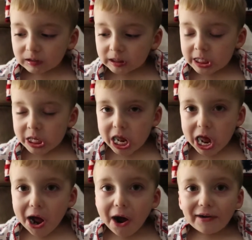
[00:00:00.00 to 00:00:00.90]
Is
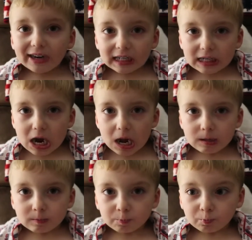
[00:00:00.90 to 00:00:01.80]
it?
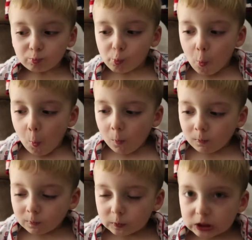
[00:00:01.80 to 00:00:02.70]

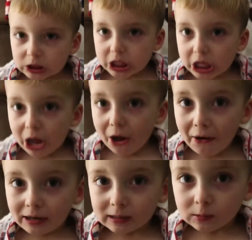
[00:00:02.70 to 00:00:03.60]
Why have you got a bare
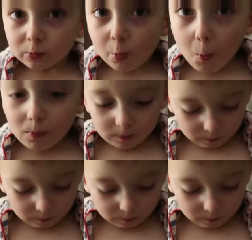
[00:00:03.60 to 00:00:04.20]
chest?